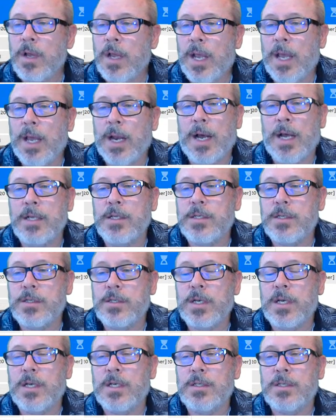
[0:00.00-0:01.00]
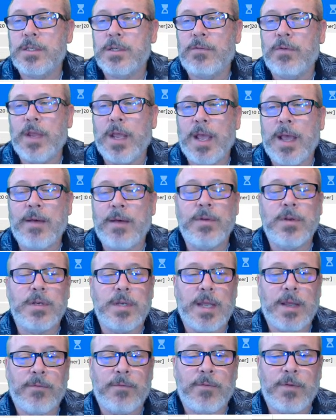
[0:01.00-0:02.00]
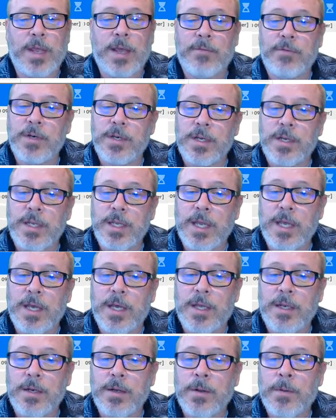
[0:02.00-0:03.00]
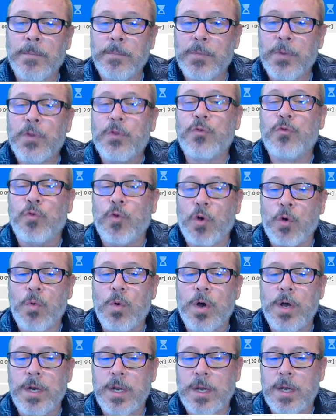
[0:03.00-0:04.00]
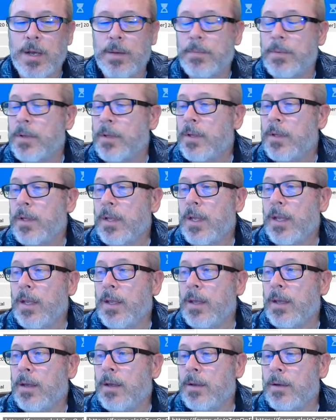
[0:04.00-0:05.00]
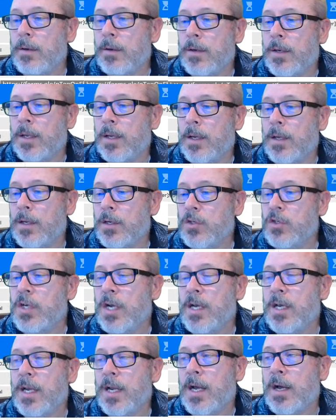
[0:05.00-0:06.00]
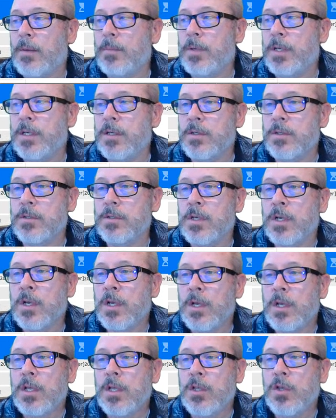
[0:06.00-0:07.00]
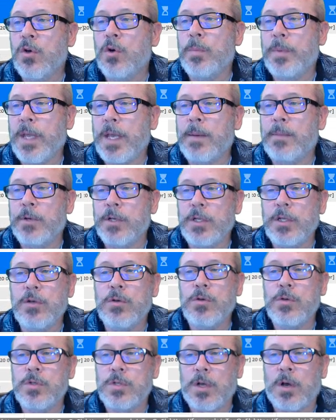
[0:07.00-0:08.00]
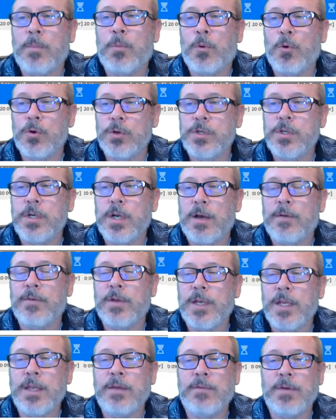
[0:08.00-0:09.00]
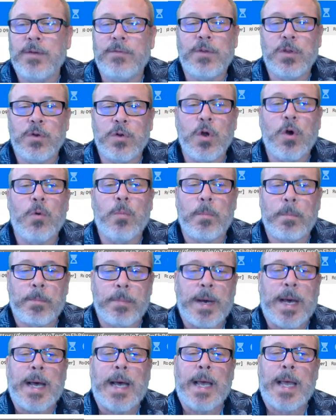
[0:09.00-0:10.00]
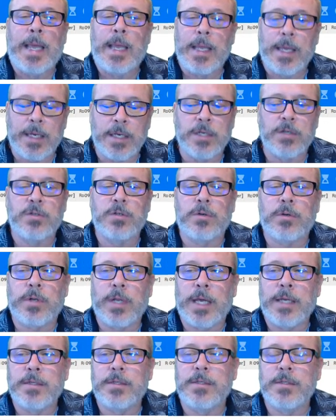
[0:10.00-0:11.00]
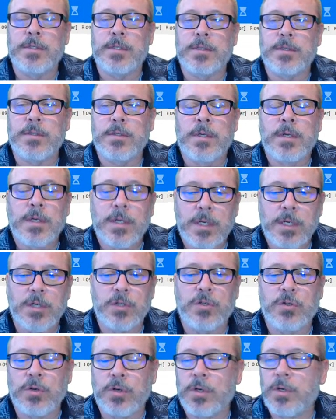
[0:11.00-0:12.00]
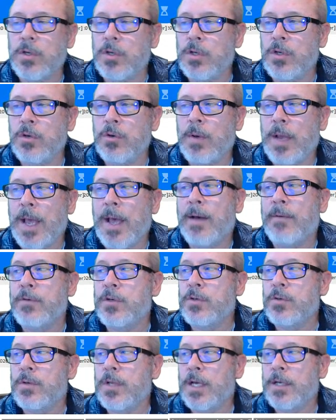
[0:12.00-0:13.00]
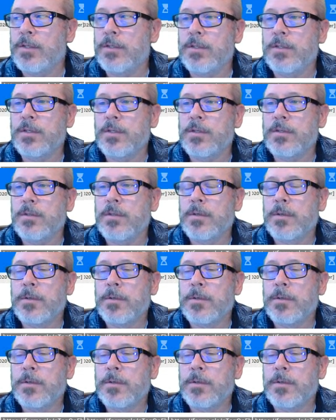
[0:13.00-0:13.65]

And I suggest if you haven't done it yet, throw one up and check it out, because you'll be able to use a portion of it even if you don't buy additional licenses, because you have 2 licenses.